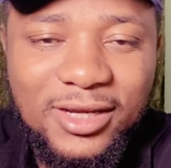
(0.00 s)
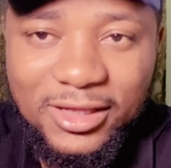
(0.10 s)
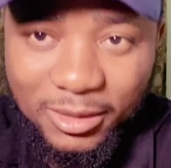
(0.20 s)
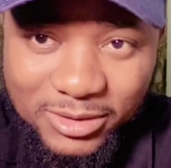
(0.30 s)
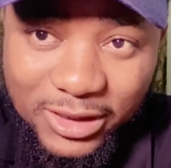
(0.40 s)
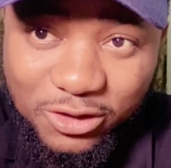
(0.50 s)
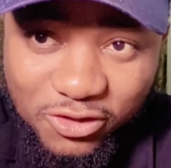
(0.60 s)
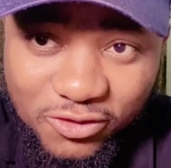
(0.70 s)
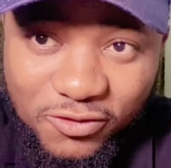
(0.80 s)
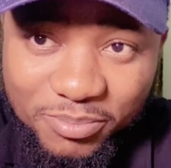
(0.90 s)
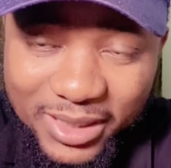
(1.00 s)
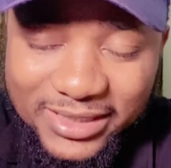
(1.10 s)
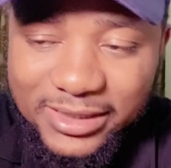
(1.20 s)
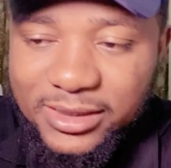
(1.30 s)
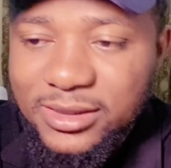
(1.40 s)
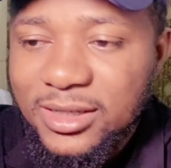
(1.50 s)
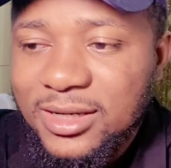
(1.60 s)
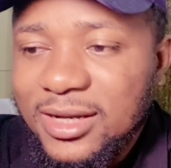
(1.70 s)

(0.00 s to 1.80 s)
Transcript: and let me say two persons,